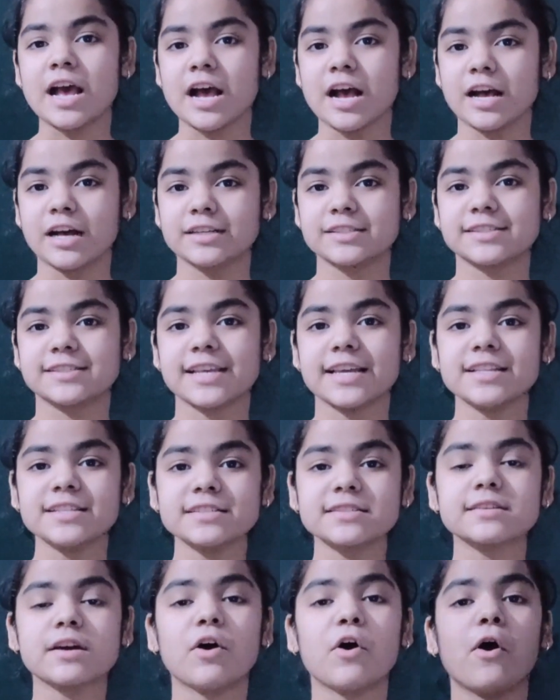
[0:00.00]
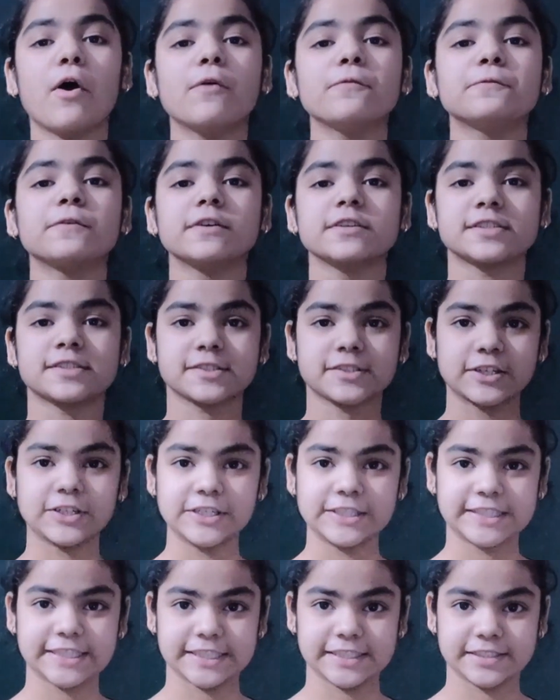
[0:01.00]
a sense of
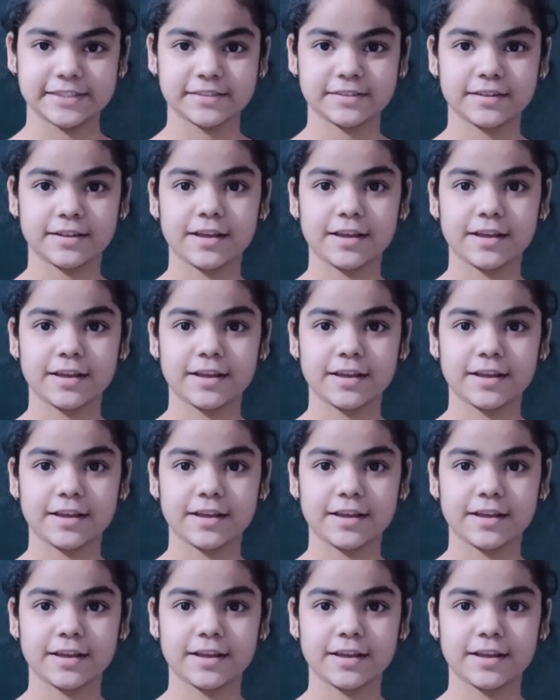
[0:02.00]
certain,